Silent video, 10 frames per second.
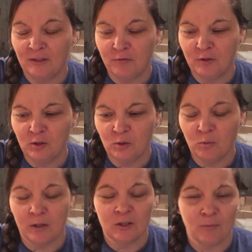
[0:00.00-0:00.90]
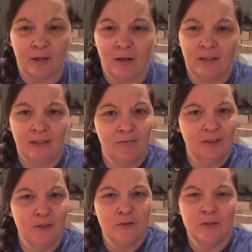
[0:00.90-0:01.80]
If you watched my arcade
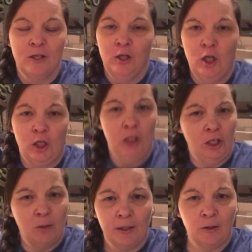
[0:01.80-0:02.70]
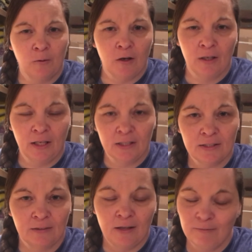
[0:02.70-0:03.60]
videos, you know I go to
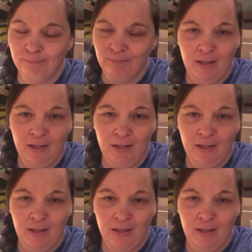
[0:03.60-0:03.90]
arcades a lot.